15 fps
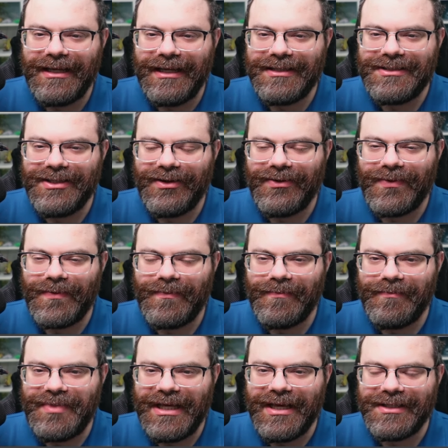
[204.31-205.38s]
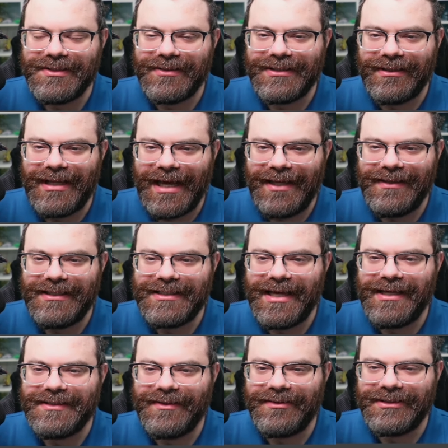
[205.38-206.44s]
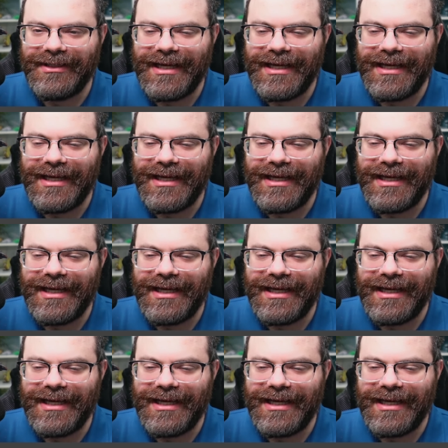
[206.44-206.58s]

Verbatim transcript: And so because there's a lie in these A's and there's